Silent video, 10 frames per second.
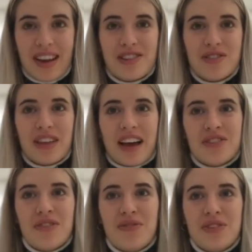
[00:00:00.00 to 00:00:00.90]
Like, you know, the
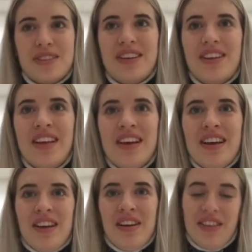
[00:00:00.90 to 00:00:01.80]
actual physical
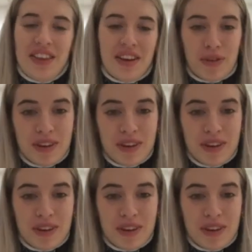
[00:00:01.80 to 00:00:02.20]
thing of